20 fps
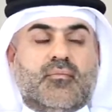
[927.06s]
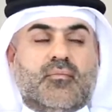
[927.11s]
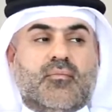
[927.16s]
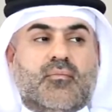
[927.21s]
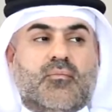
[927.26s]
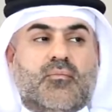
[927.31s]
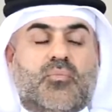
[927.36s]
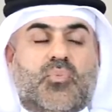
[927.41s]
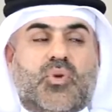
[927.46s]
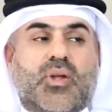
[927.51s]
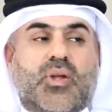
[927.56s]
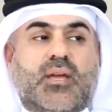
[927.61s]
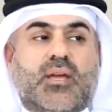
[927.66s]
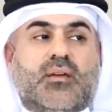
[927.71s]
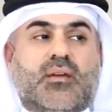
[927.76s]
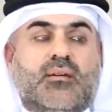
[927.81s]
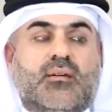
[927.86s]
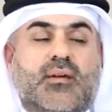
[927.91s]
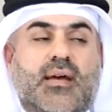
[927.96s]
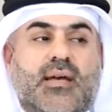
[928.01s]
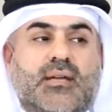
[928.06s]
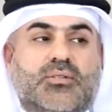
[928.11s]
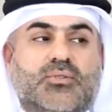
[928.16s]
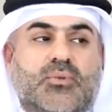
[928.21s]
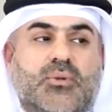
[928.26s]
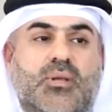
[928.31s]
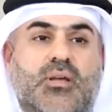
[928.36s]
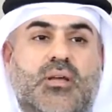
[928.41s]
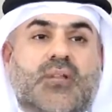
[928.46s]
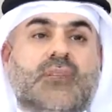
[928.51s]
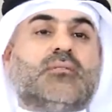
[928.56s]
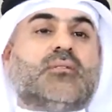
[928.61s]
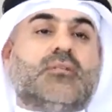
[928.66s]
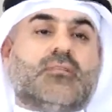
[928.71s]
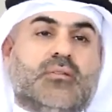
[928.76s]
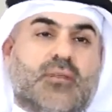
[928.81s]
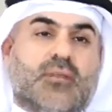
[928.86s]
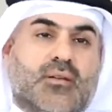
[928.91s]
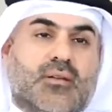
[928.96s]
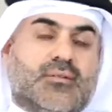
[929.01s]
breaker, actually, it
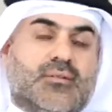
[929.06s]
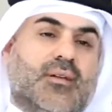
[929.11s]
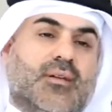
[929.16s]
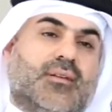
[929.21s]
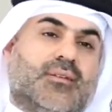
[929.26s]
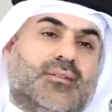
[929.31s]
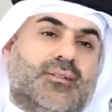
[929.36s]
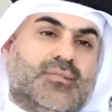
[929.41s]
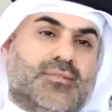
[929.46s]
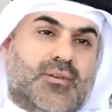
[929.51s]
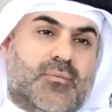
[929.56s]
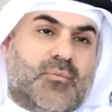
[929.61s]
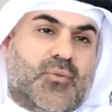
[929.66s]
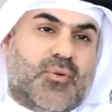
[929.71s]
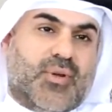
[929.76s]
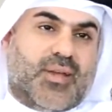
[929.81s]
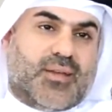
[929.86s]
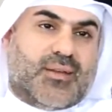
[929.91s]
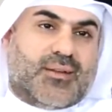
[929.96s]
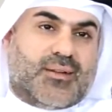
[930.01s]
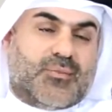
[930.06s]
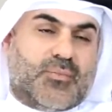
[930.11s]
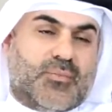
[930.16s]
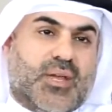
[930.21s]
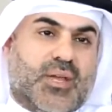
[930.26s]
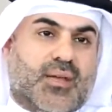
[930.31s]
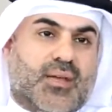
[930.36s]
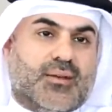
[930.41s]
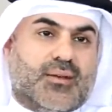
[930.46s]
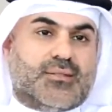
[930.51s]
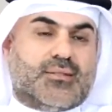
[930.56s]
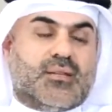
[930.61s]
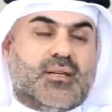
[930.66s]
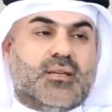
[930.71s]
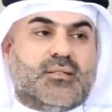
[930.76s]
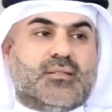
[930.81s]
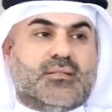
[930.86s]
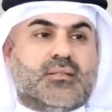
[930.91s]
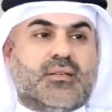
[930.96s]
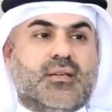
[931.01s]
is a breaker because
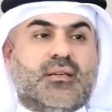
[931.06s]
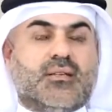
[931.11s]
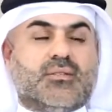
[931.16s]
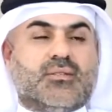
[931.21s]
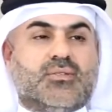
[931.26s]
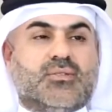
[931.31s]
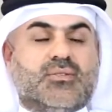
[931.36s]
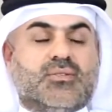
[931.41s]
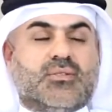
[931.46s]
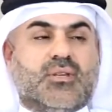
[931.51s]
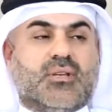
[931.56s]
it's